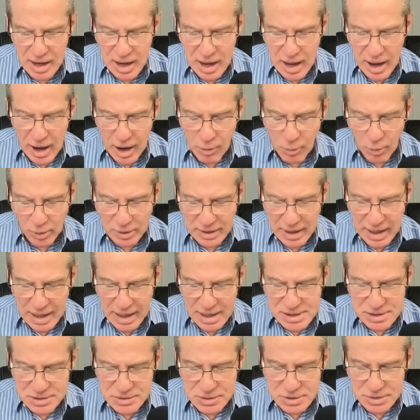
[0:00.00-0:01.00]
I want to
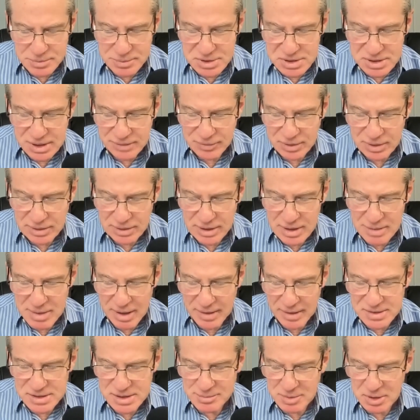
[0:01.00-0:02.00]
ask you specifically
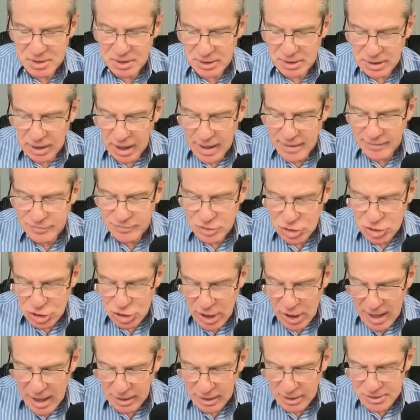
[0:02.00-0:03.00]
about some of the life
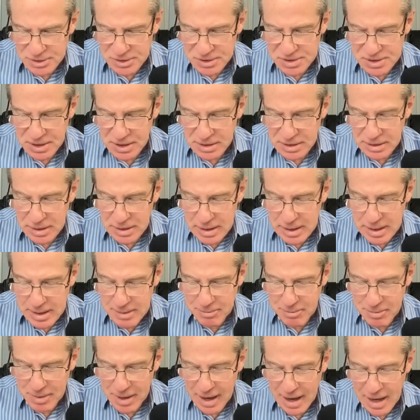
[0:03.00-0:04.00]
challenges that can
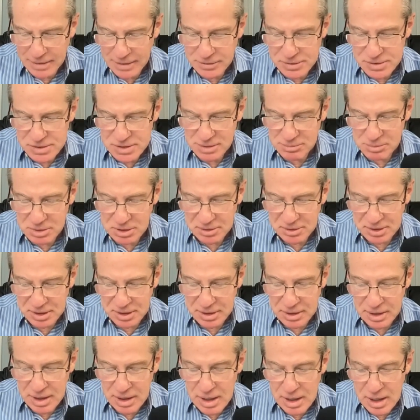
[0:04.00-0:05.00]
impact this
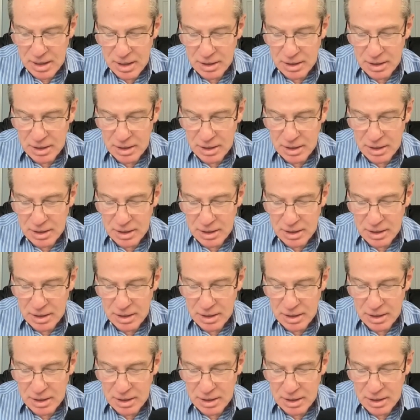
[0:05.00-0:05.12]
community